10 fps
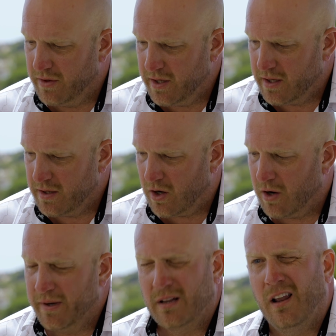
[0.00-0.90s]
the hot
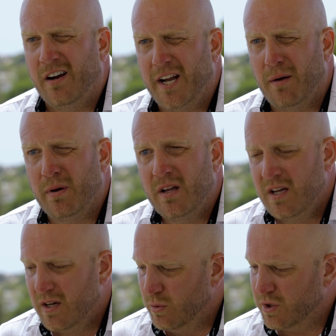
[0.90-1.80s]
metal lineup,
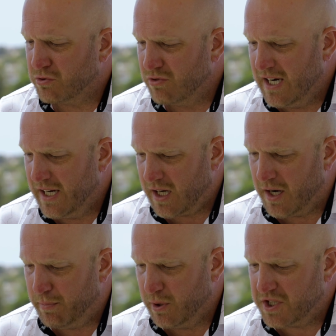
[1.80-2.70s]
which really kind
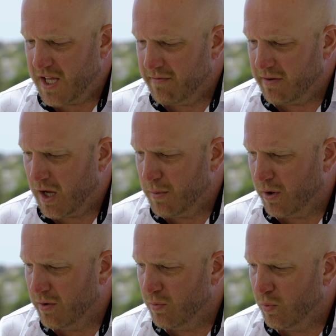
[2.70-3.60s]
of push the envelope
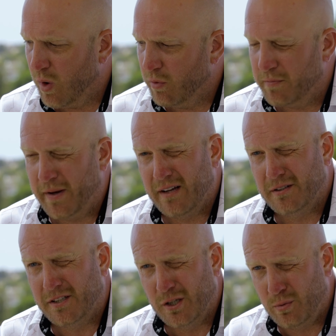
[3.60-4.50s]
on what we've been able
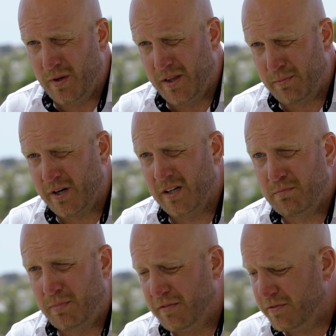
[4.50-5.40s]
to do with the
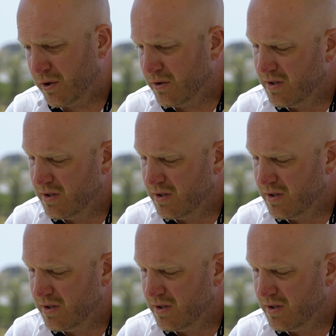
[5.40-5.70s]
product before,